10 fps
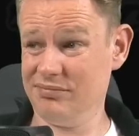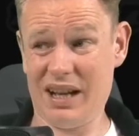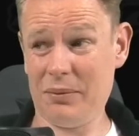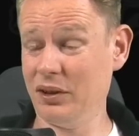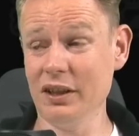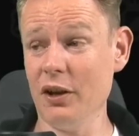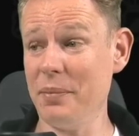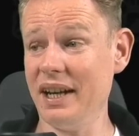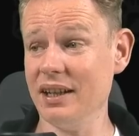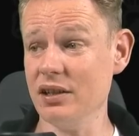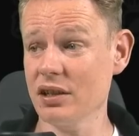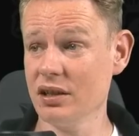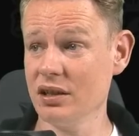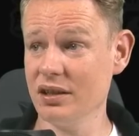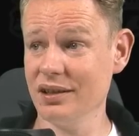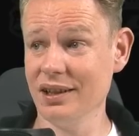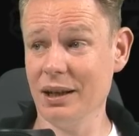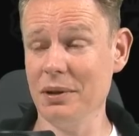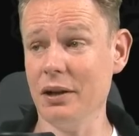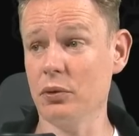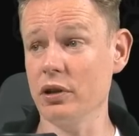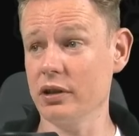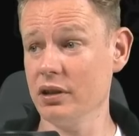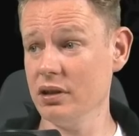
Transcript: I'm still not buying it. Give me that rook.